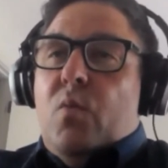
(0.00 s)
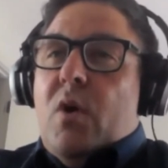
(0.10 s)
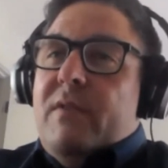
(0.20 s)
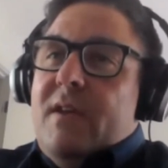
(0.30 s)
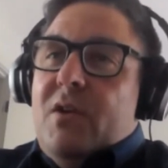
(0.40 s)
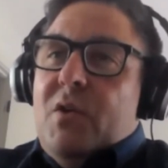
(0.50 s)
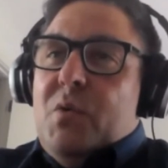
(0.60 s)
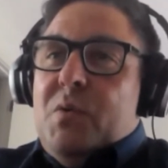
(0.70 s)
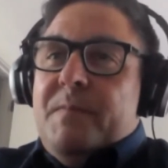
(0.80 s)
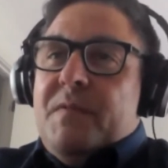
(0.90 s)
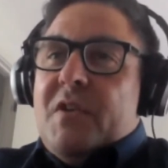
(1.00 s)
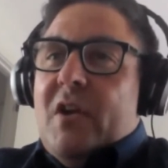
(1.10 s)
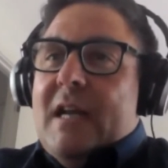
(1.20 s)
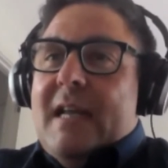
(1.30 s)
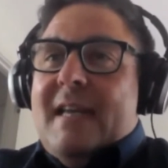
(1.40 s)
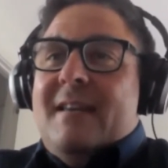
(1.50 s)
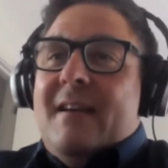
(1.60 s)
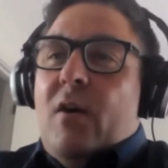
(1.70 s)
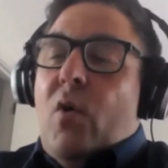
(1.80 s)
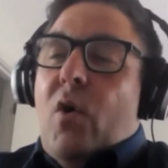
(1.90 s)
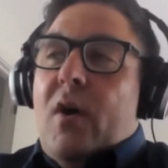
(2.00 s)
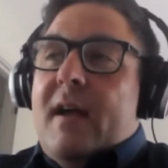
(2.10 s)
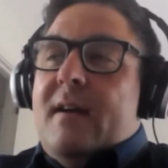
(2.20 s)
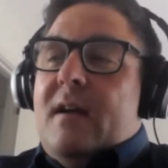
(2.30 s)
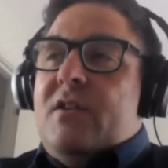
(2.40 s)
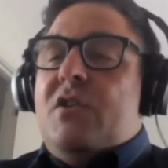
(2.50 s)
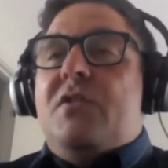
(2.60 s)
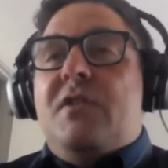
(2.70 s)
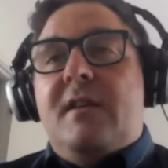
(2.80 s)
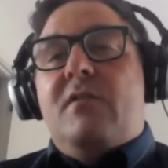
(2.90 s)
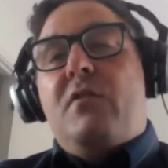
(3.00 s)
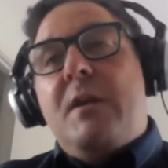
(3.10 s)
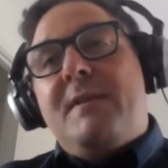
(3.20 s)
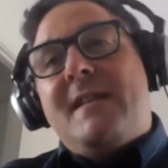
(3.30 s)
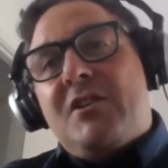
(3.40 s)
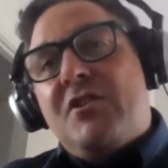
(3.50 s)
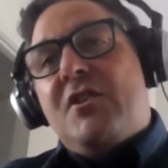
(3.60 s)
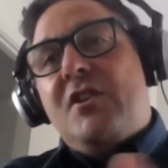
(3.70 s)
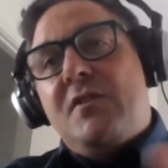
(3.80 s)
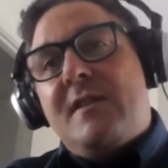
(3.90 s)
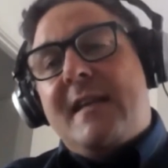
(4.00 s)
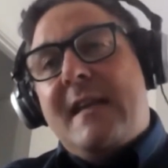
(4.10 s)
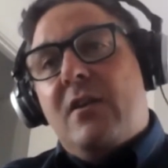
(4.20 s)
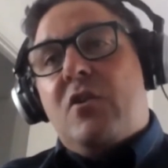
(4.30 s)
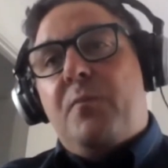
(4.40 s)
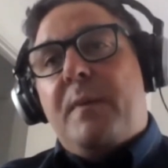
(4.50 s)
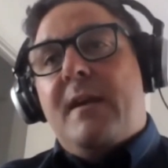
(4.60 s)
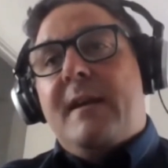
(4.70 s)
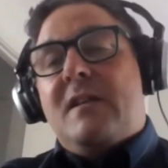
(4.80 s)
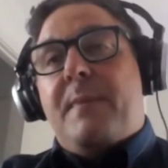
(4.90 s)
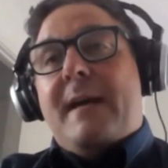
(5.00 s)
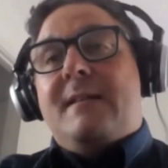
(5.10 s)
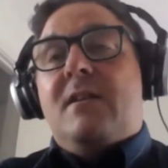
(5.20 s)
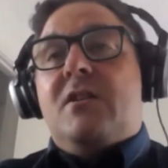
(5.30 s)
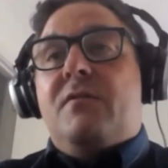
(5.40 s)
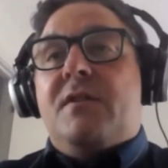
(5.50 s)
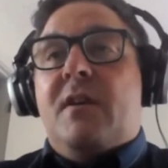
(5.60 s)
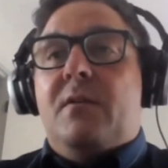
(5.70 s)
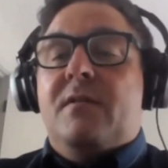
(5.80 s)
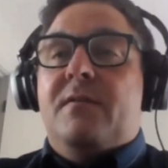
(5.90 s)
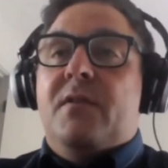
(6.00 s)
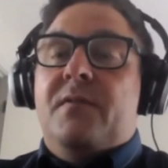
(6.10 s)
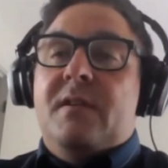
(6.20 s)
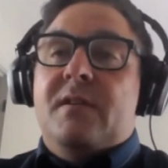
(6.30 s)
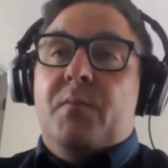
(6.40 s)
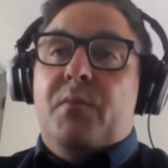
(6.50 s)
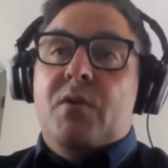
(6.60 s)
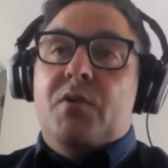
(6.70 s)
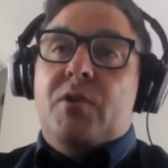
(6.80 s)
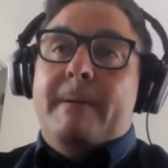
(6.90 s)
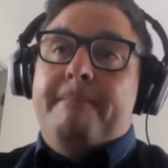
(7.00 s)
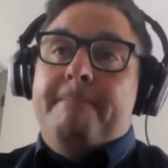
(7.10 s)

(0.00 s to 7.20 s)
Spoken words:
worry you slightly, or are there any predictions that you see that could be unexpected as a result of this approach?